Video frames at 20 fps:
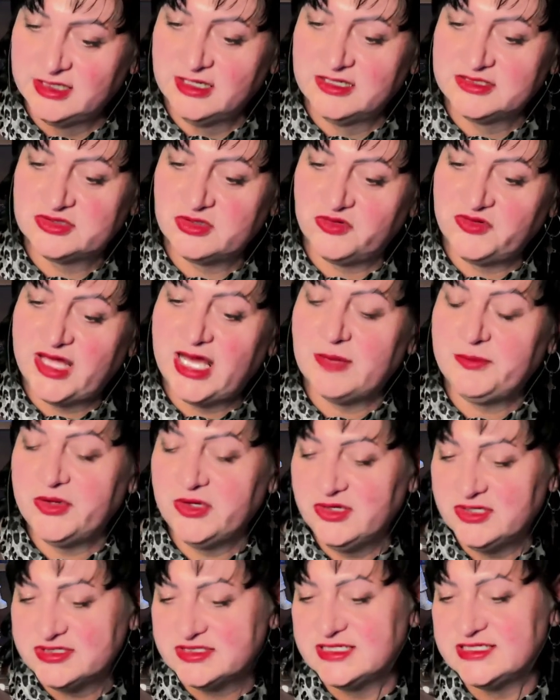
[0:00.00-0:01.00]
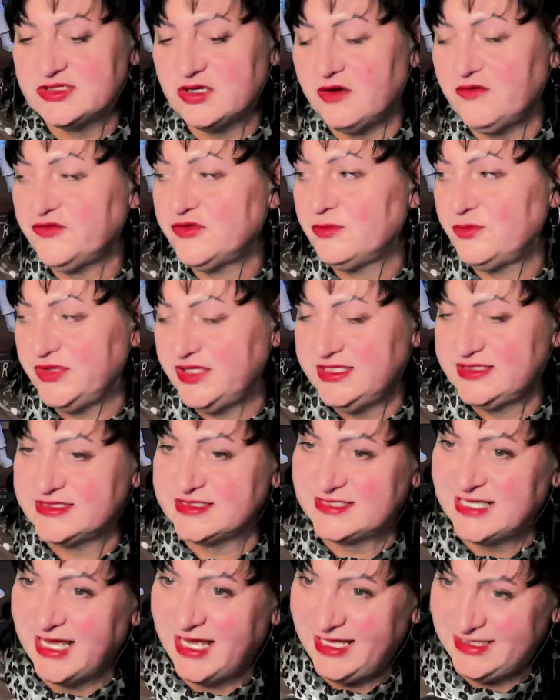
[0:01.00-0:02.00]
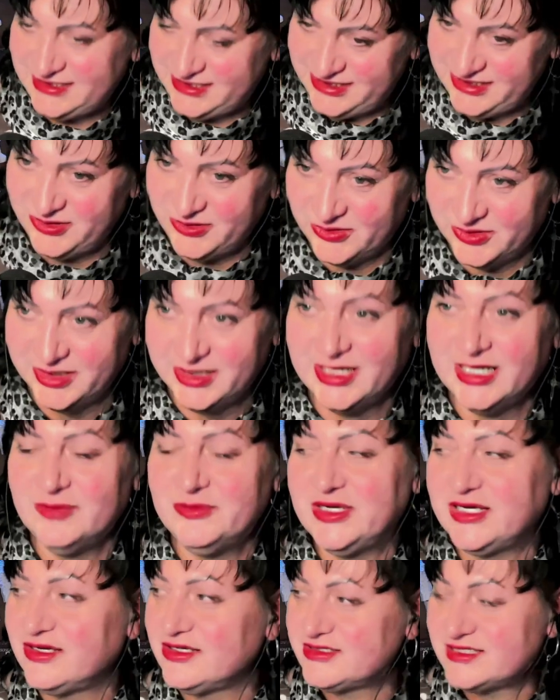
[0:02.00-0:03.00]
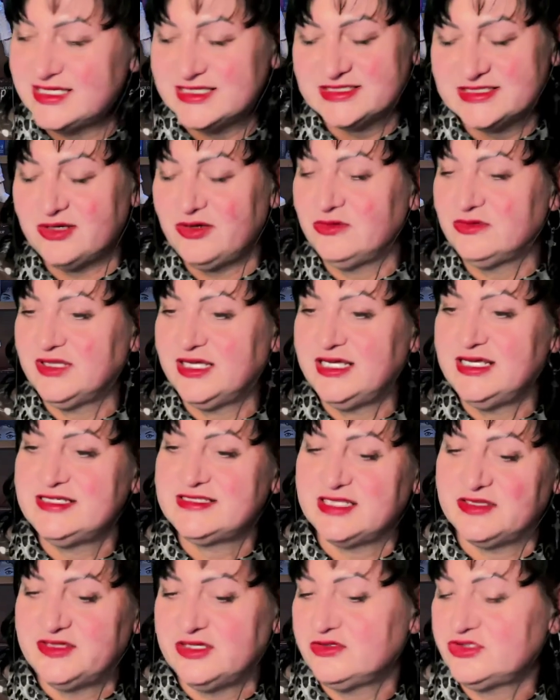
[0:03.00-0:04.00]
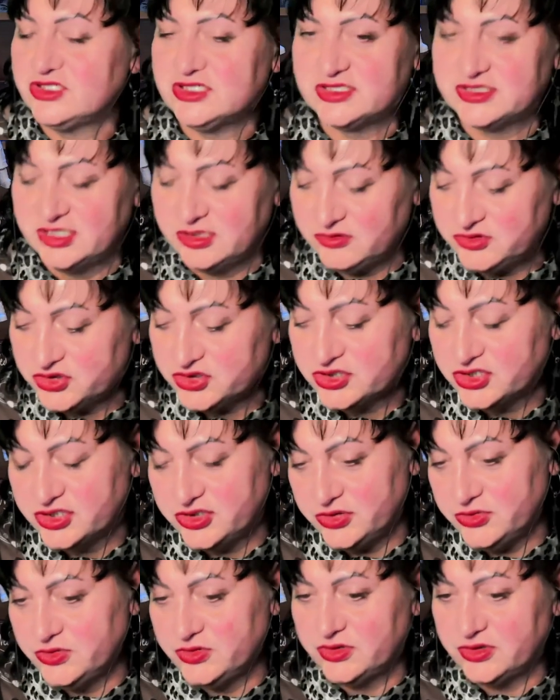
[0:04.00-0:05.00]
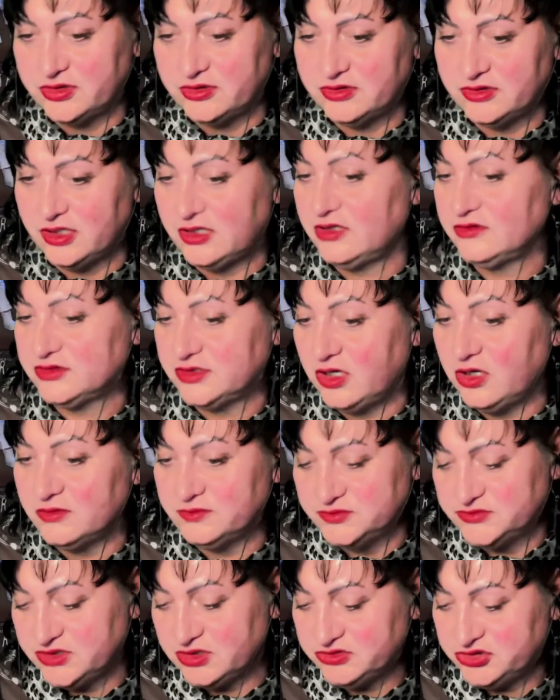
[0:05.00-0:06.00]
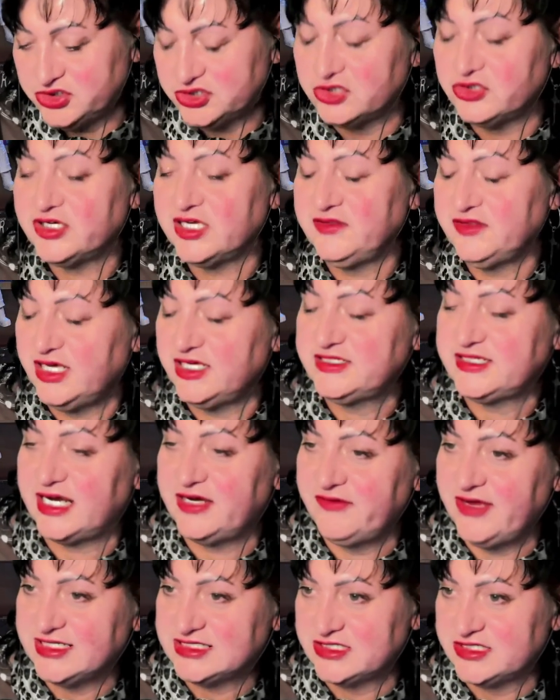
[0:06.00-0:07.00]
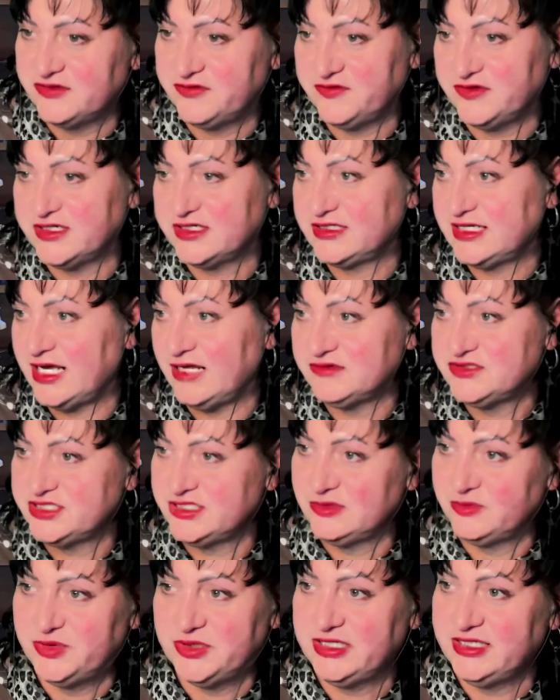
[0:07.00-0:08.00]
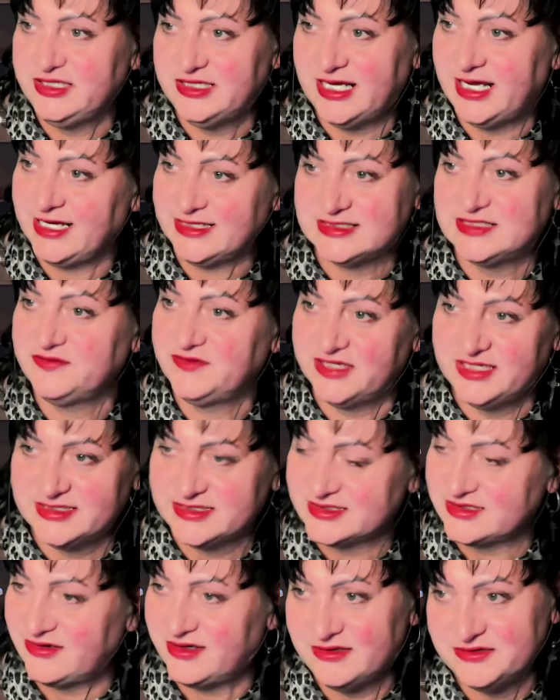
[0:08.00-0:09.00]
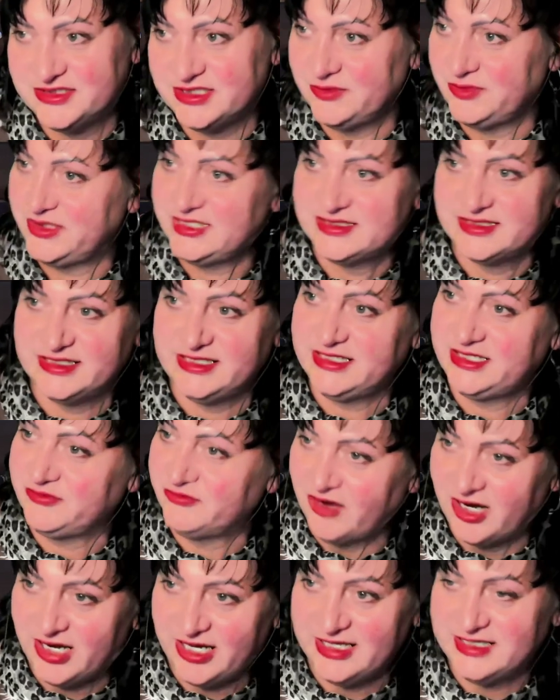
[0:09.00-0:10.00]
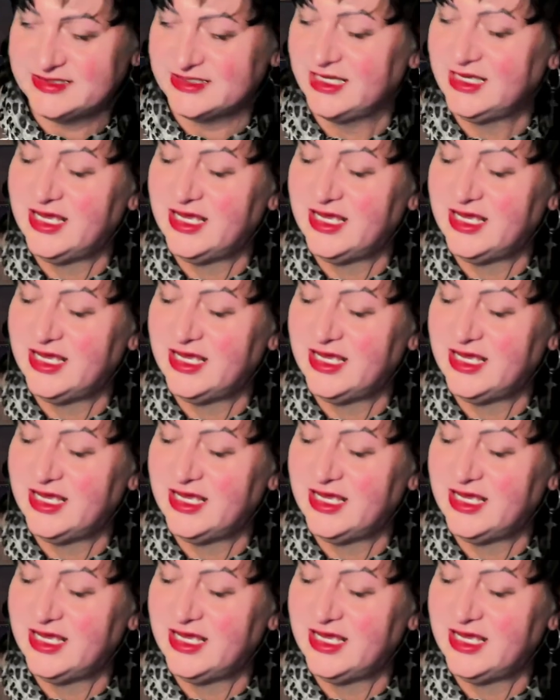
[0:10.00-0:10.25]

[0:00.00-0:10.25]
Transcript: So that person is often Peter Tatchell, because they're so lazy that they'll just Google or they'll just look in their directory for LGBT activist or LGBT rights,